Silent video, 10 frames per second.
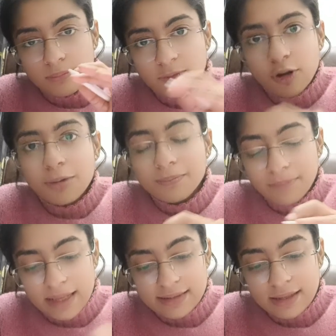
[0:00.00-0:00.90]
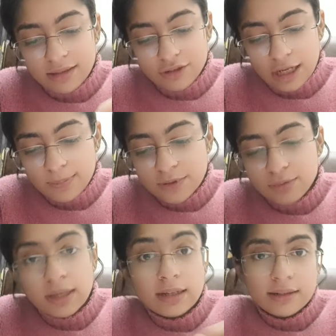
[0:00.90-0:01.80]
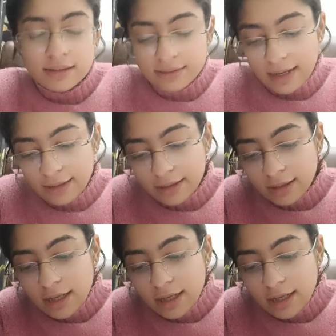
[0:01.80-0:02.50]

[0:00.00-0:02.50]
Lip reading: from basic shapes you can understand it.